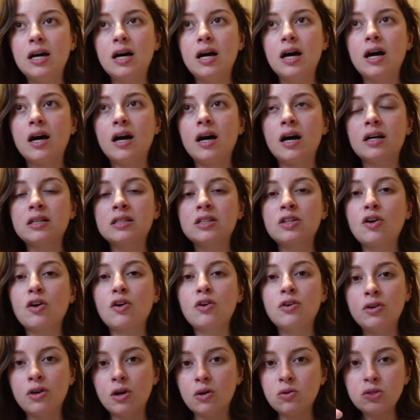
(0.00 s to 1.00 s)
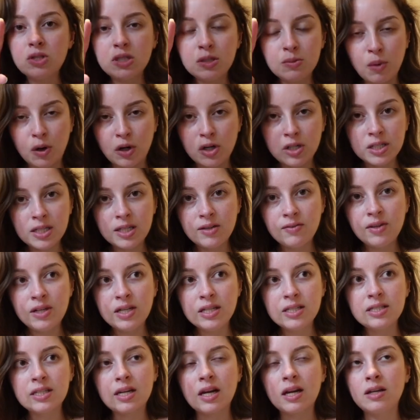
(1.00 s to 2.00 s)
There are no smart
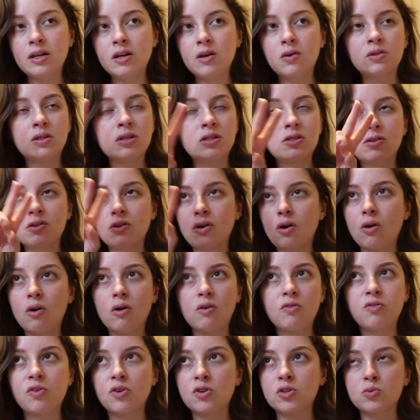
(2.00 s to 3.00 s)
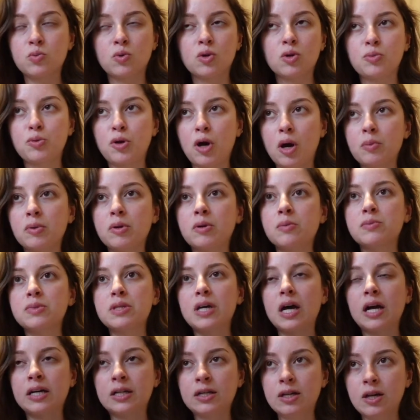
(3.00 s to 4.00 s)
TVs, and I know these are all first world problems.
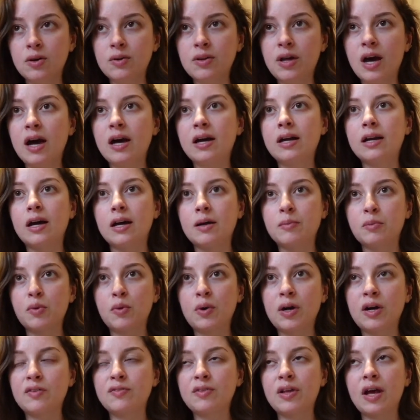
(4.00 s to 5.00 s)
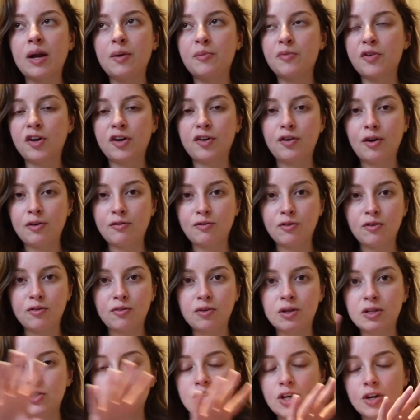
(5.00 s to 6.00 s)
I know that, I'm aware of that. I'm very grateful
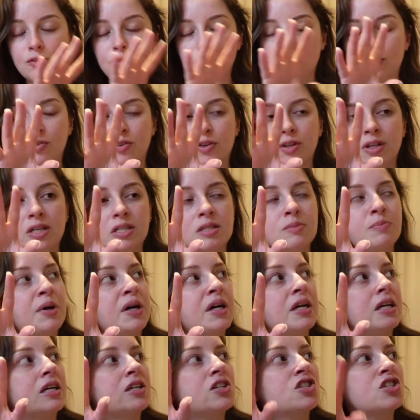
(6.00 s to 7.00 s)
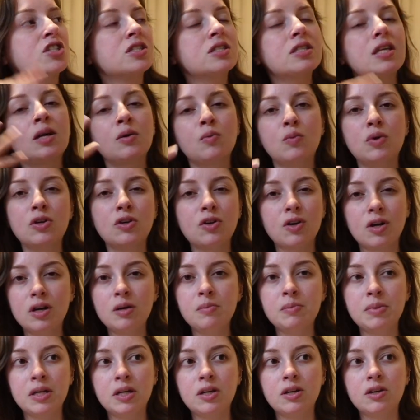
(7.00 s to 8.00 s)
in general for this, but it's just like when you're
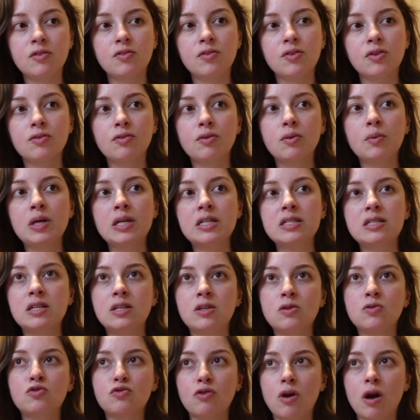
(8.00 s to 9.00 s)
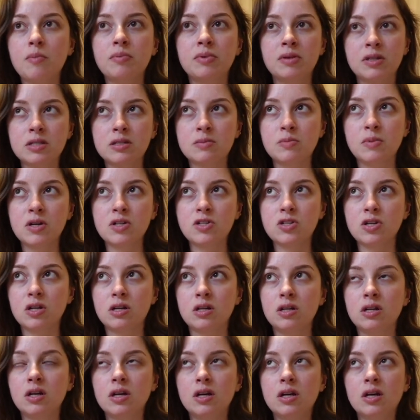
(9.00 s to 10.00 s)
gonna be here for 3 weeks and you drop this much
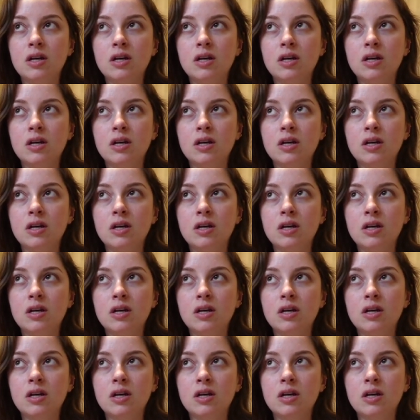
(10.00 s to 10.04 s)
on